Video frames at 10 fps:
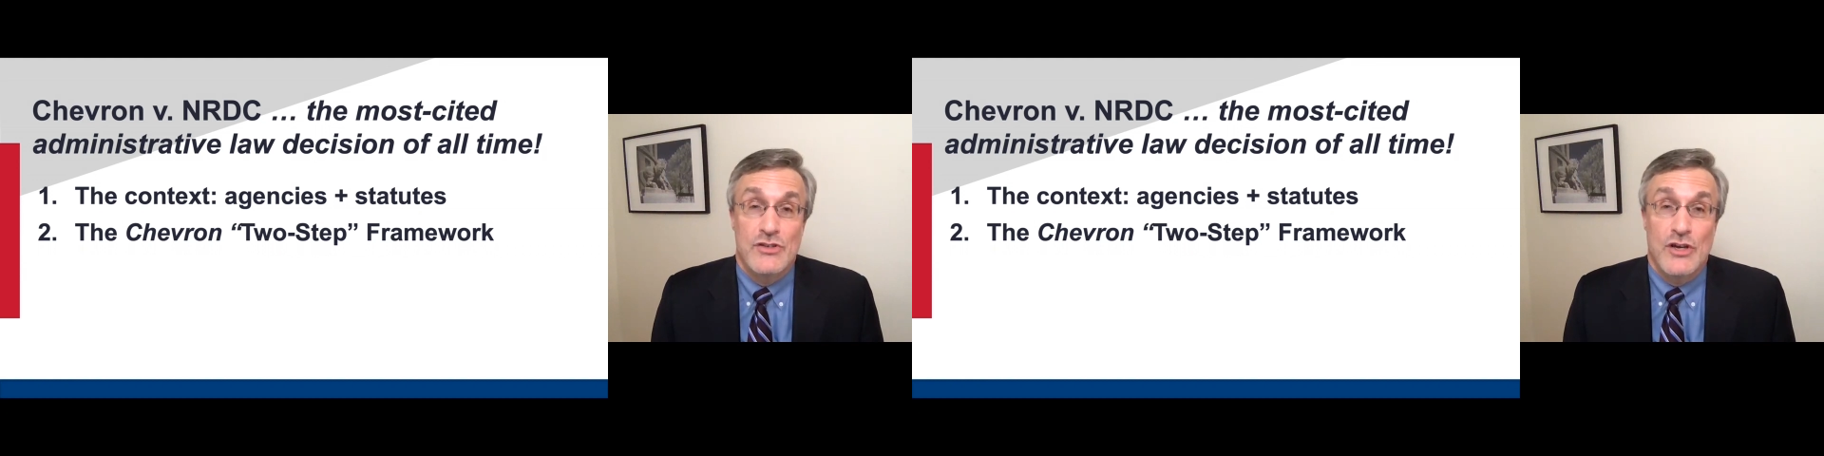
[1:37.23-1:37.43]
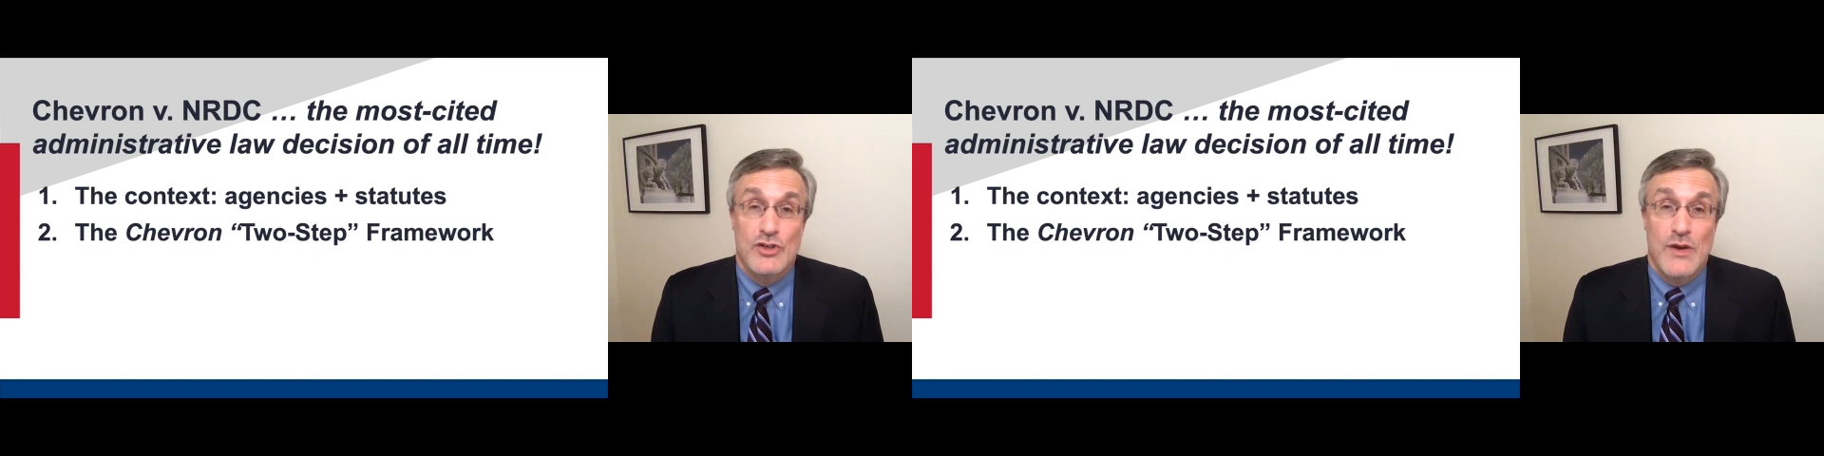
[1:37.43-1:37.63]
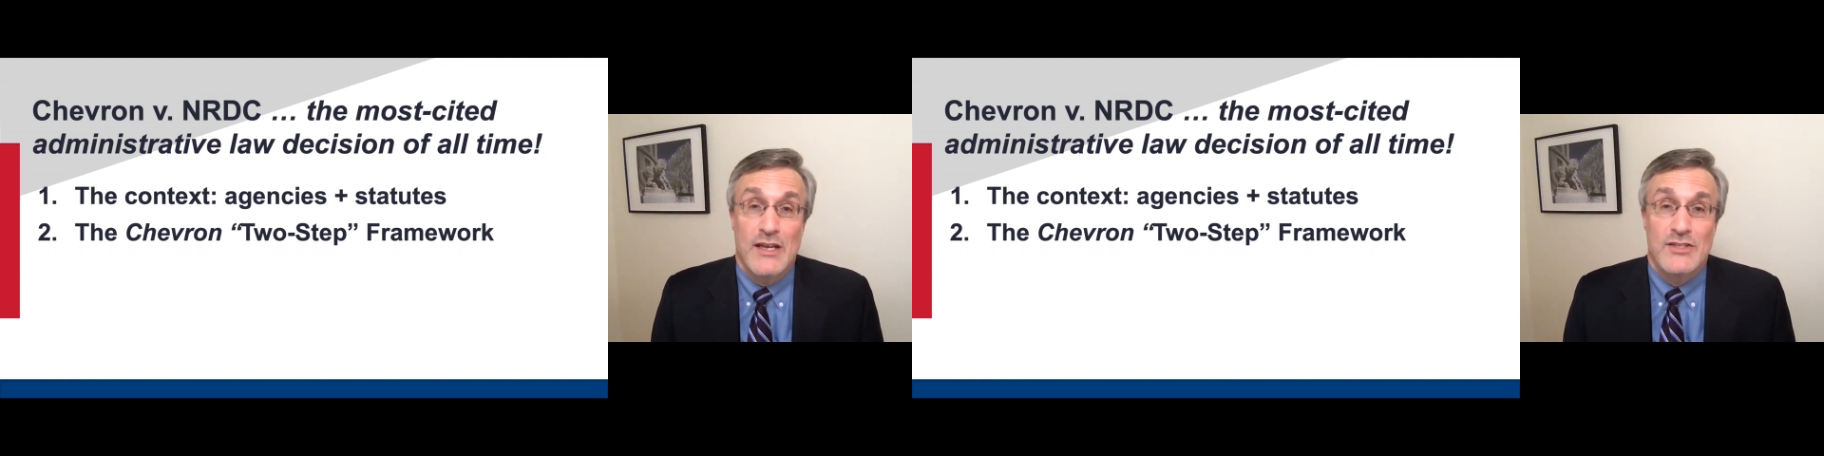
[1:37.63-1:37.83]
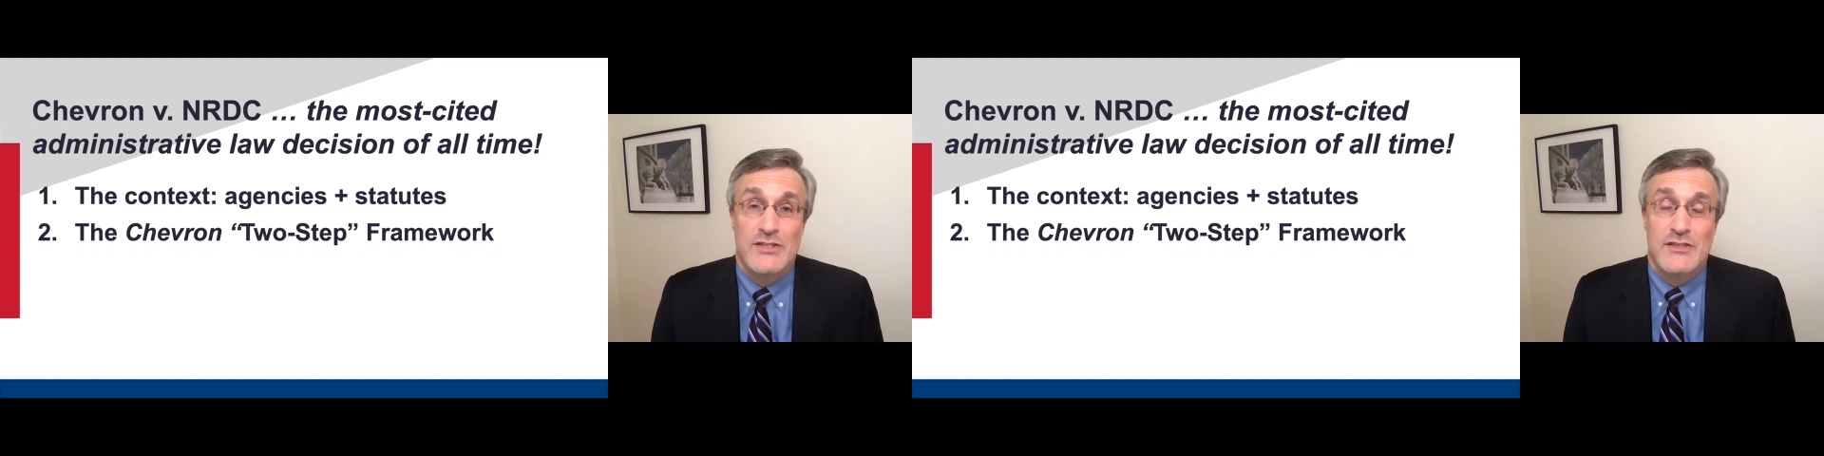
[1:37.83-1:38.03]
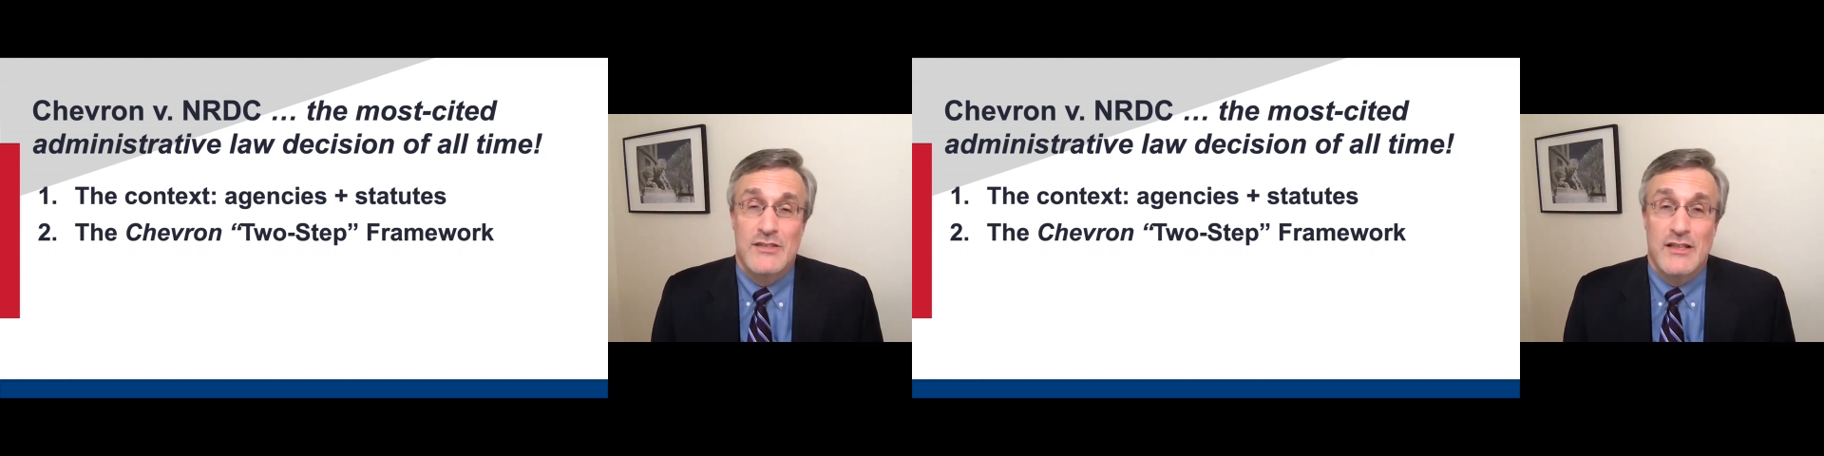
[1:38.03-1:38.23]

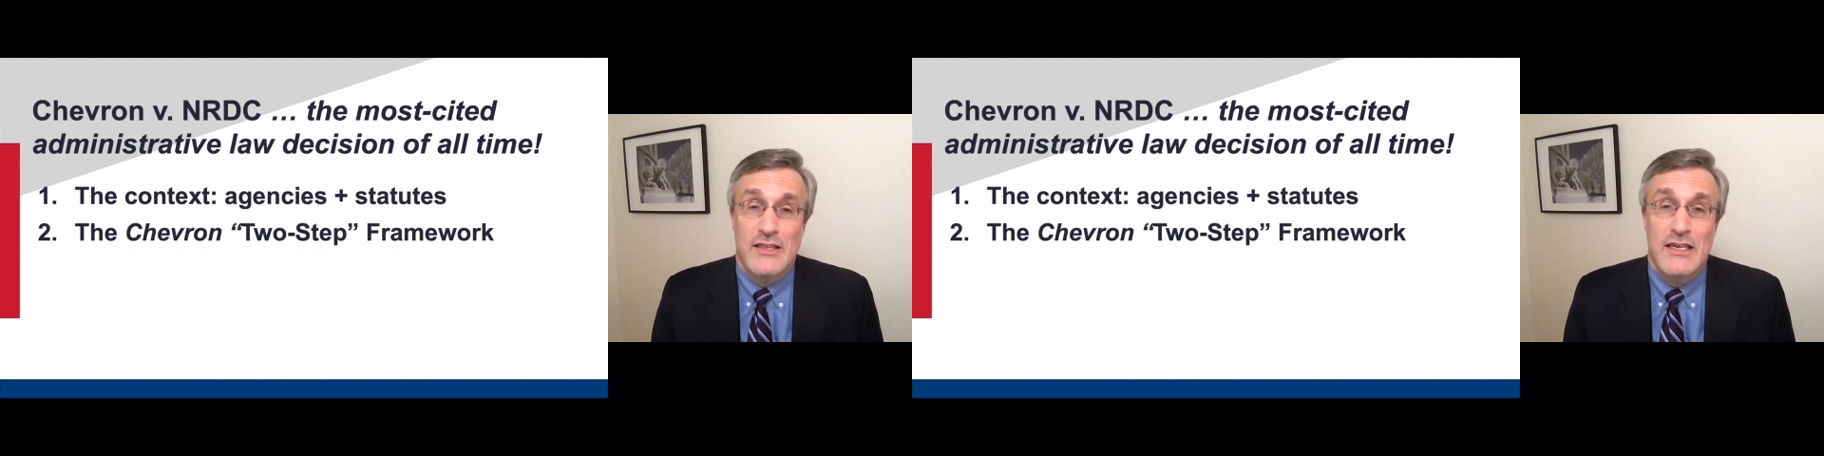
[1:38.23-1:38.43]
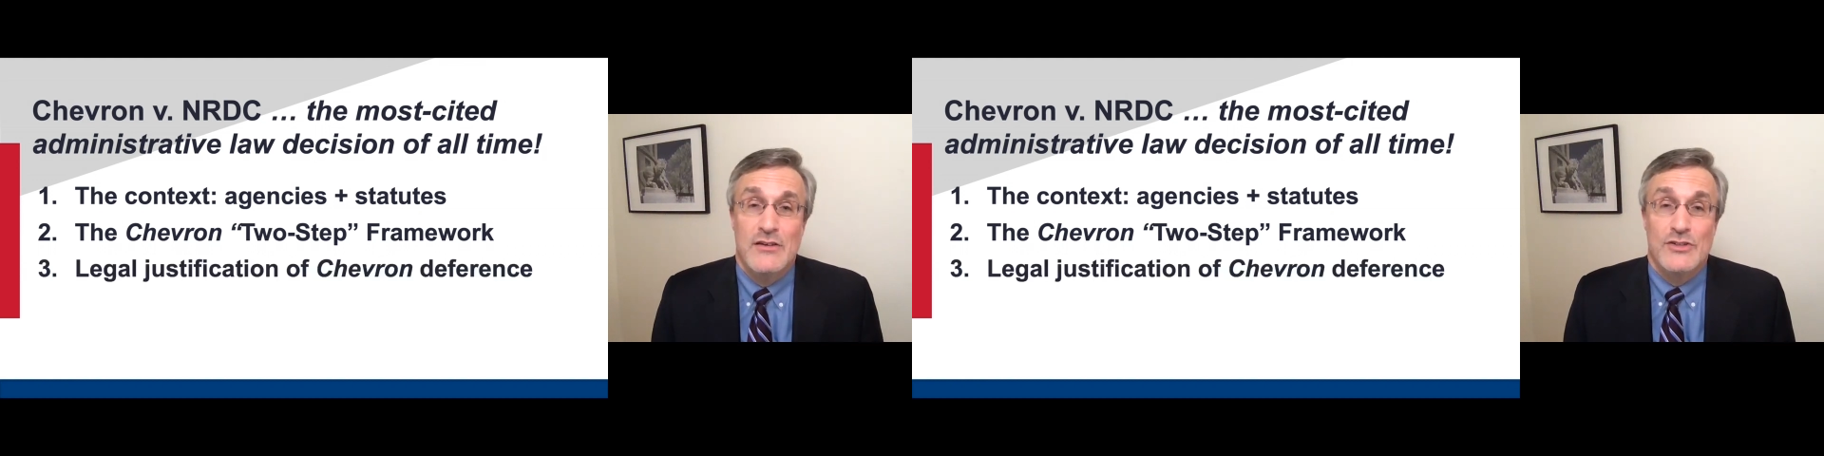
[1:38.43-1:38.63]
address the legal